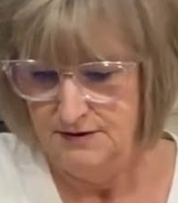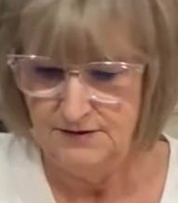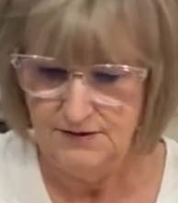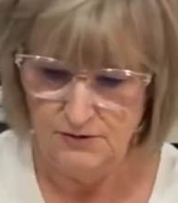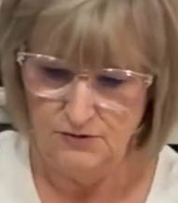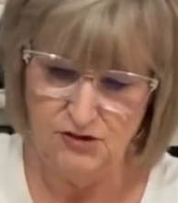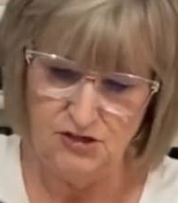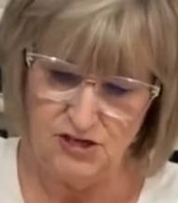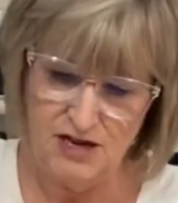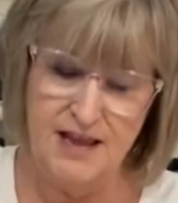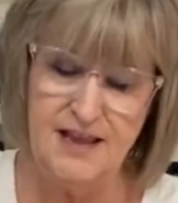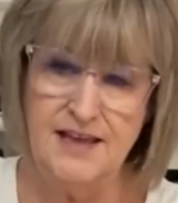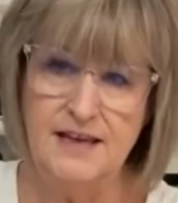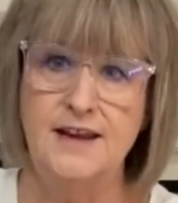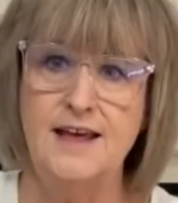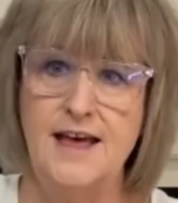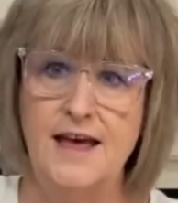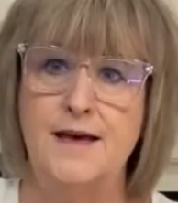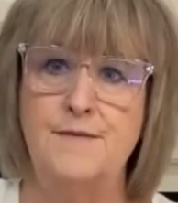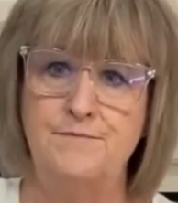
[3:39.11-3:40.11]
So shake
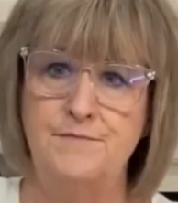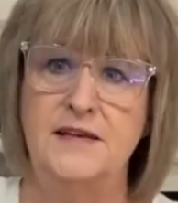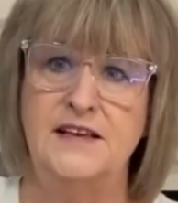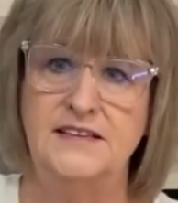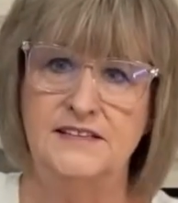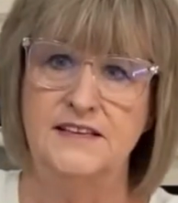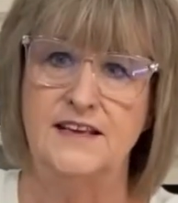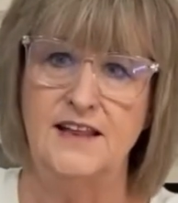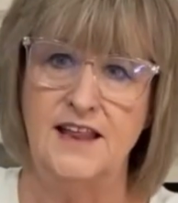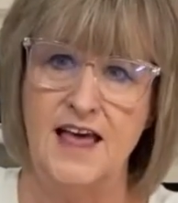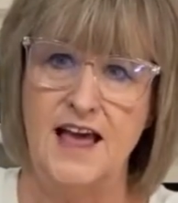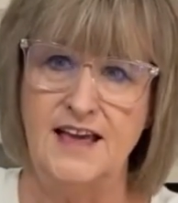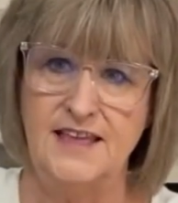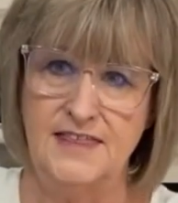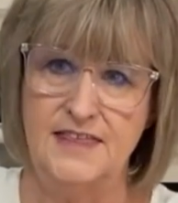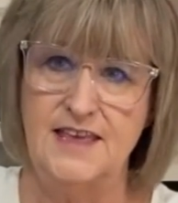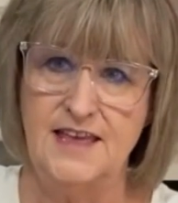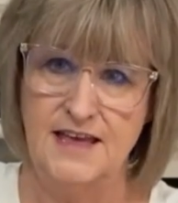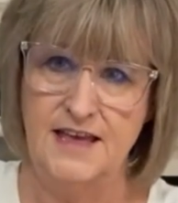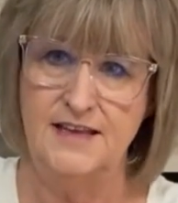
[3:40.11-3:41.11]
it up, mix it
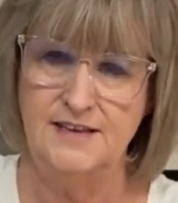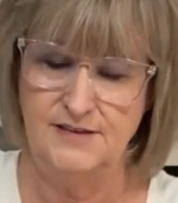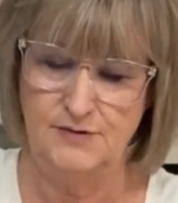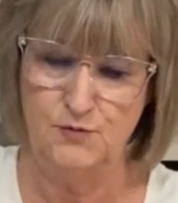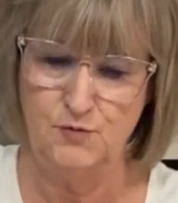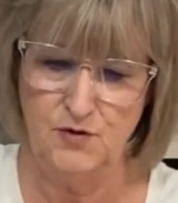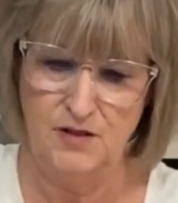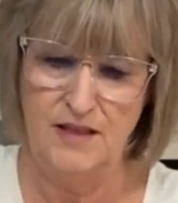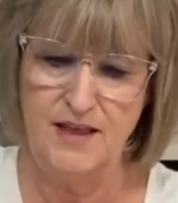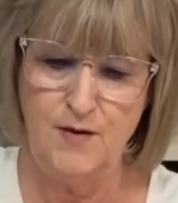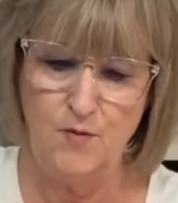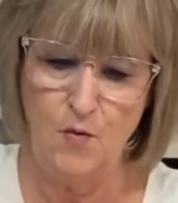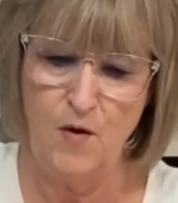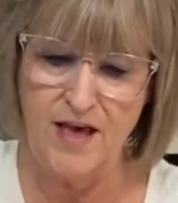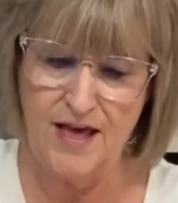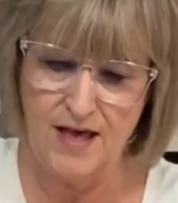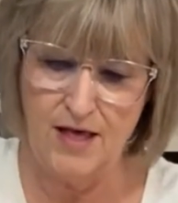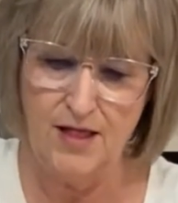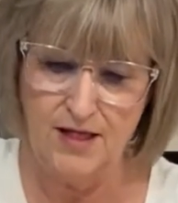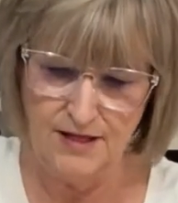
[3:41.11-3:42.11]
like this really
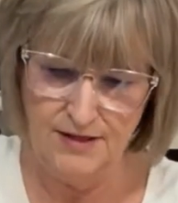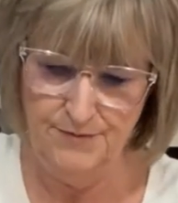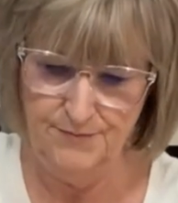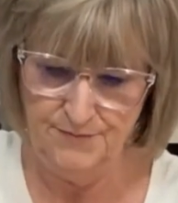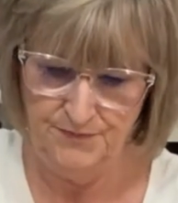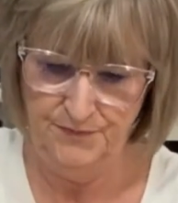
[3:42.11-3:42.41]
well.